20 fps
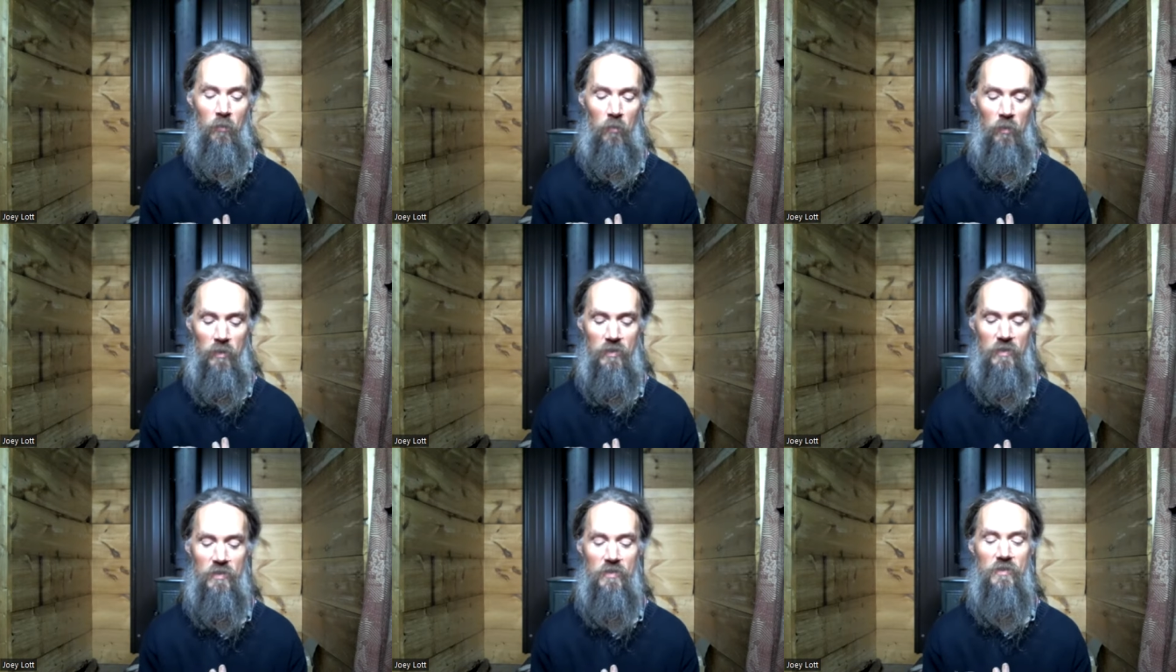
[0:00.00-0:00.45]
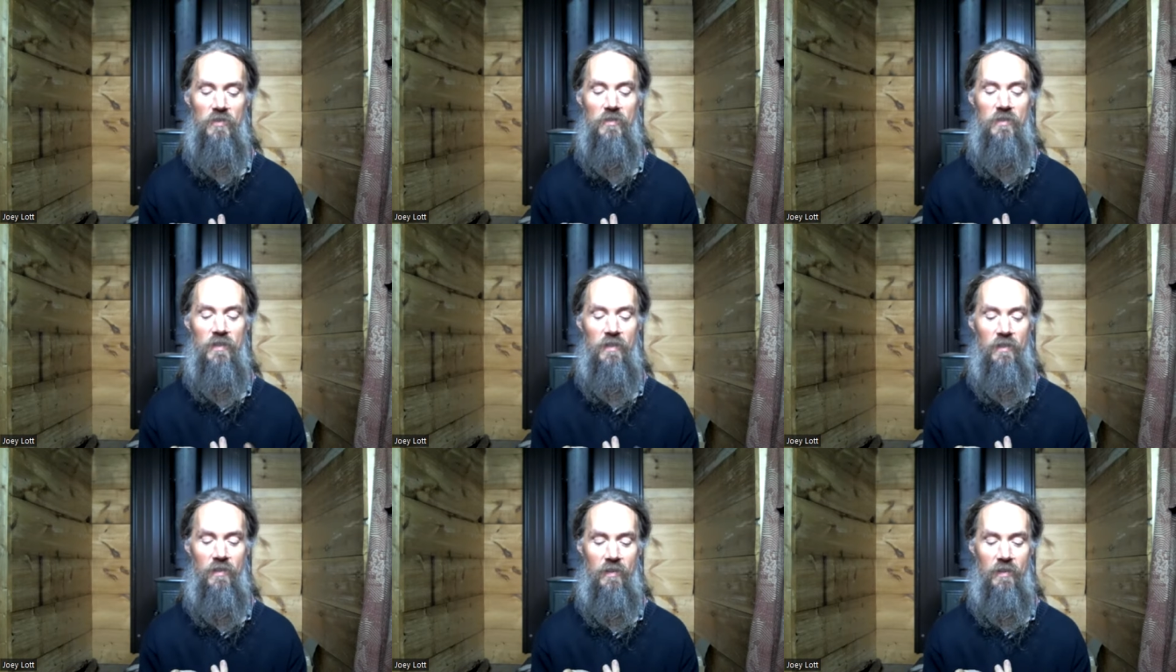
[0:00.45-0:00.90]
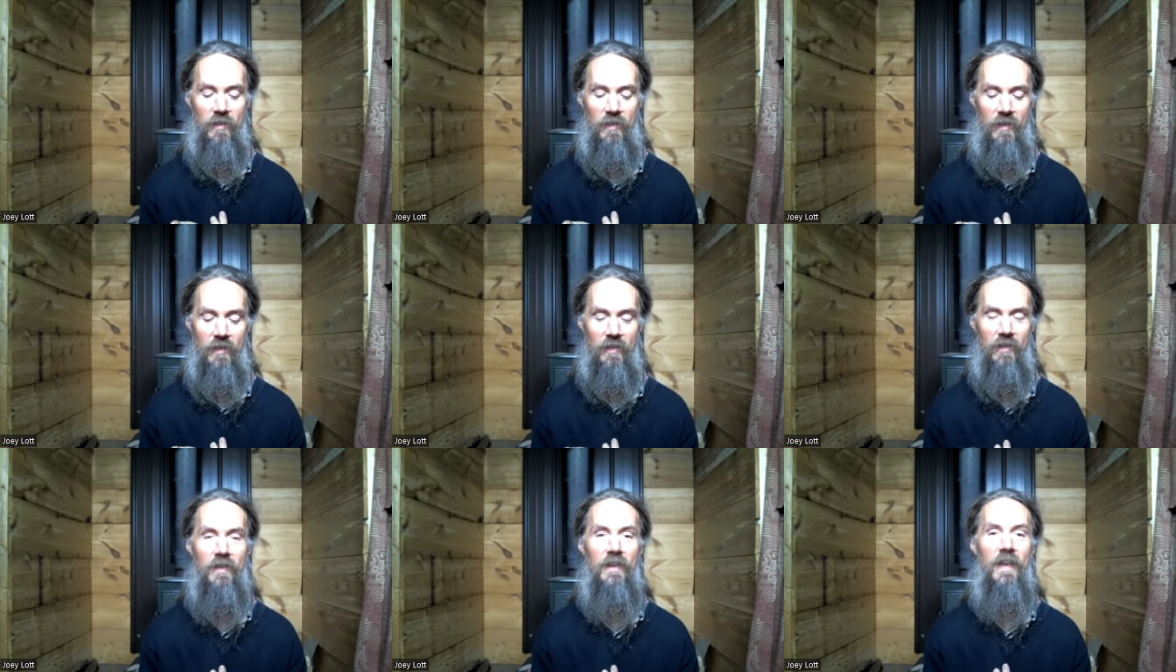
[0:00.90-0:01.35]
which is
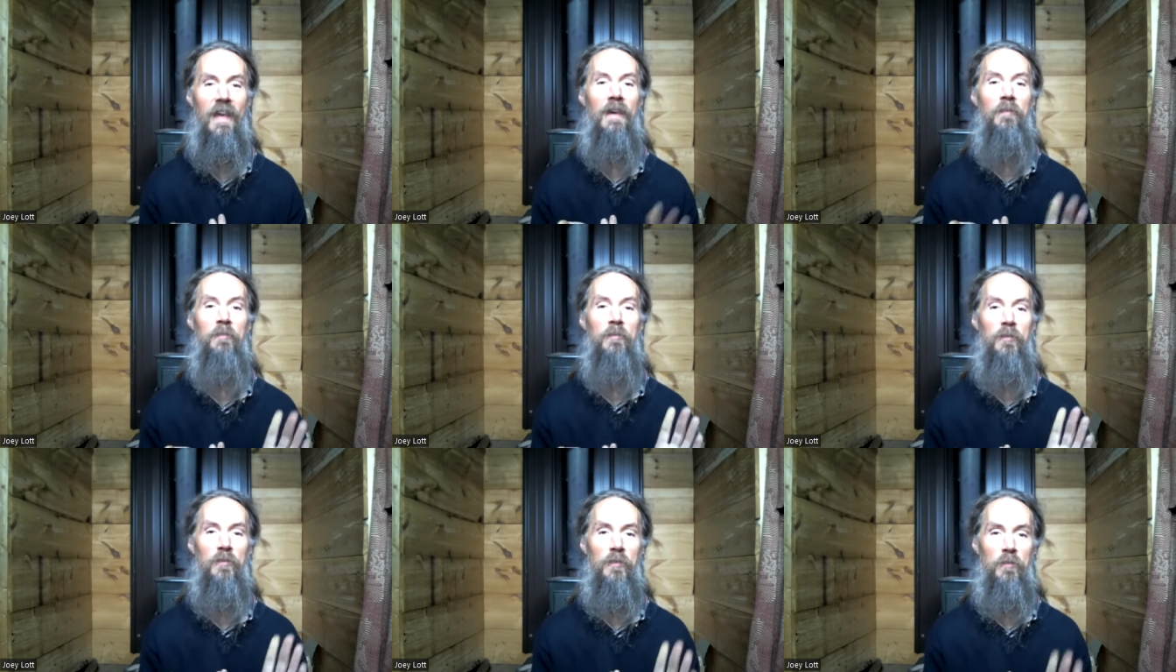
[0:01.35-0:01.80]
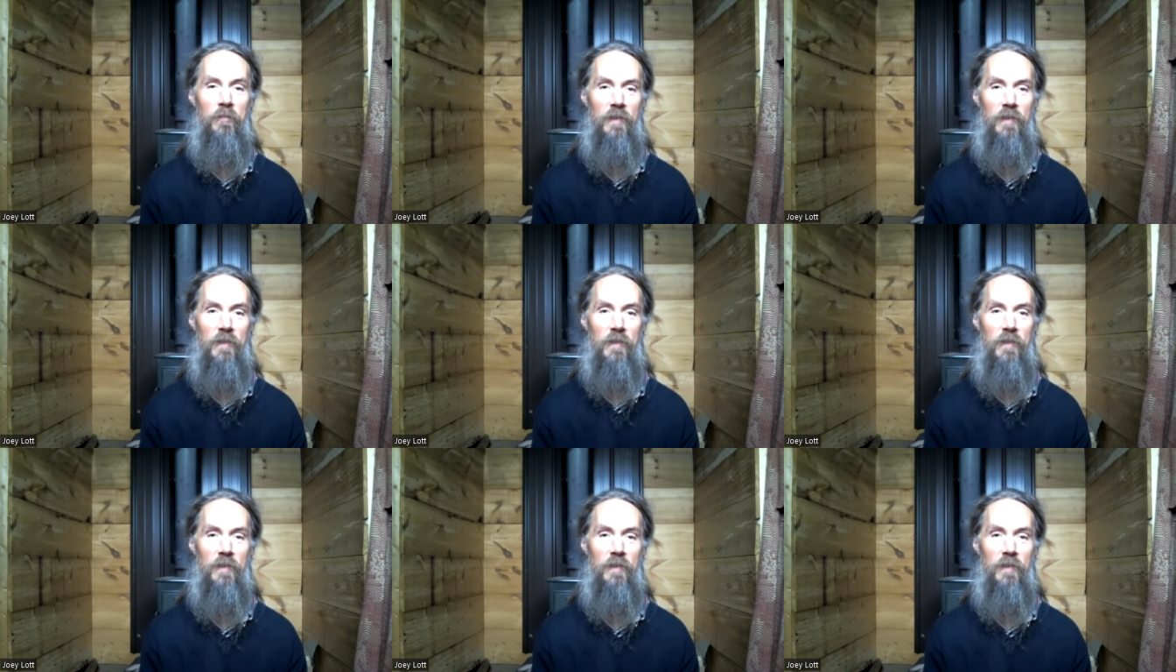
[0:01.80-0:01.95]
in the name of